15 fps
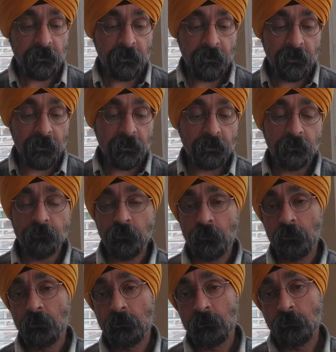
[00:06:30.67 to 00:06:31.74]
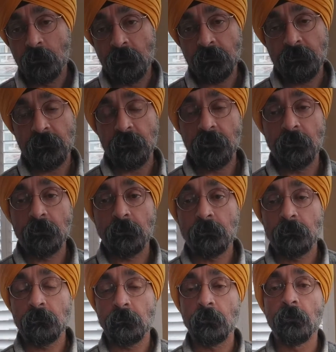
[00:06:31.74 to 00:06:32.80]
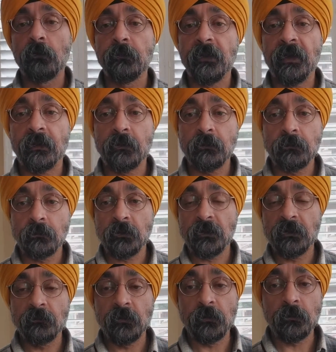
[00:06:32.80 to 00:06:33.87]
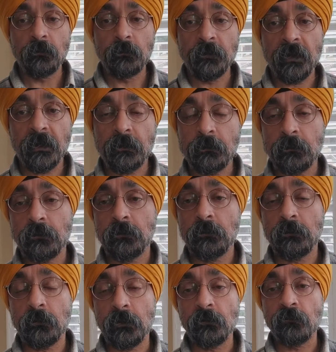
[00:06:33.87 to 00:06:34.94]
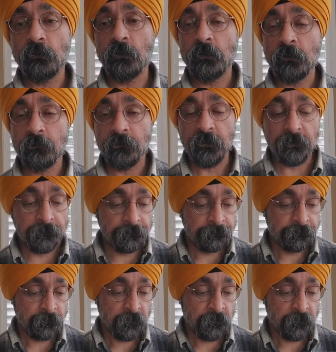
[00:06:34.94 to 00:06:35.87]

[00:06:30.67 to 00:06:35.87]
and if you know what's their loan balance, you can even do that in front of them.